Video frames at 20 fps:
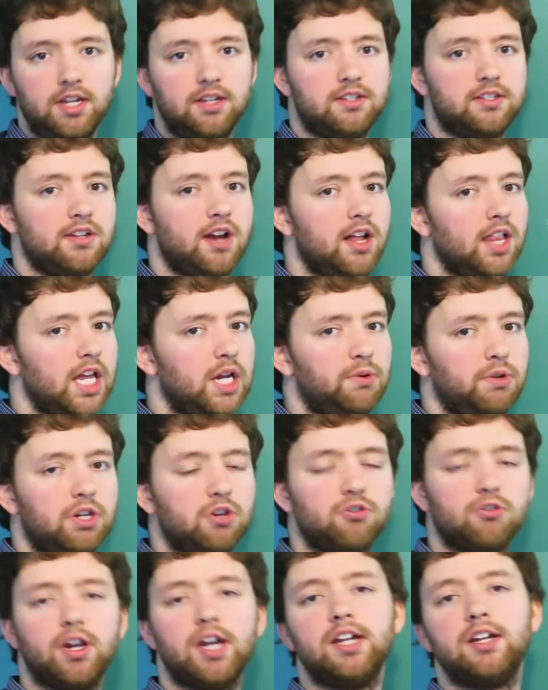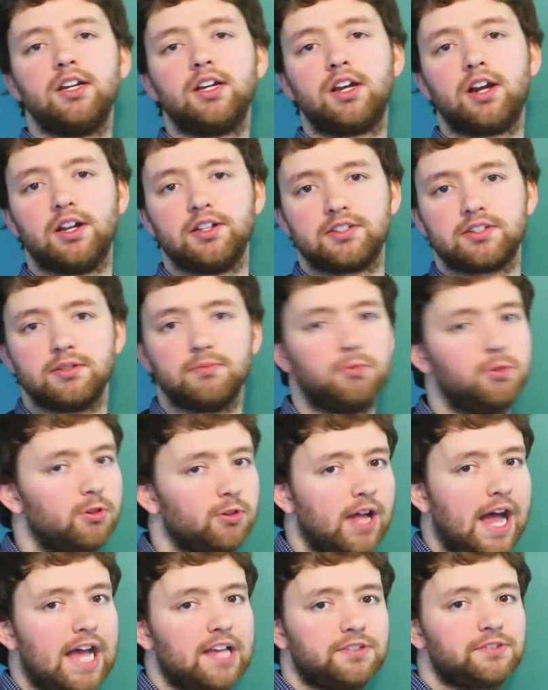It's not like we created a custom
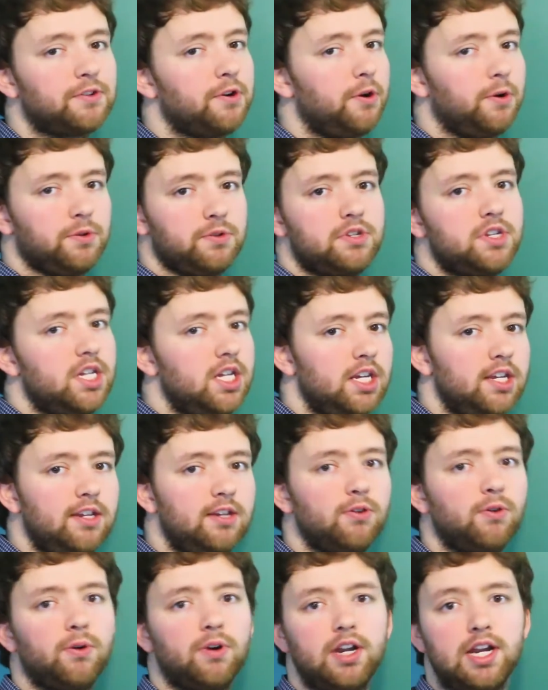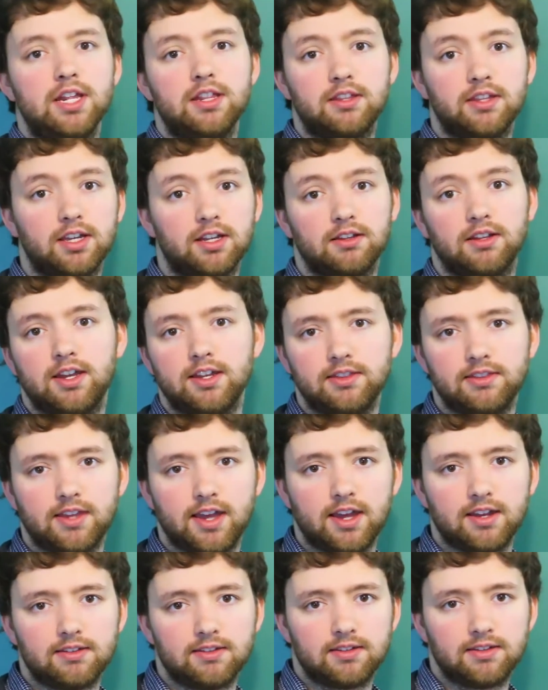class called T or anything like
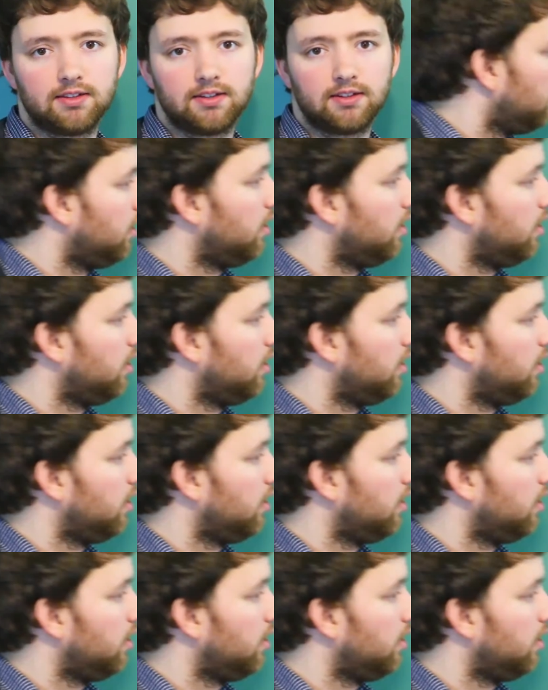that.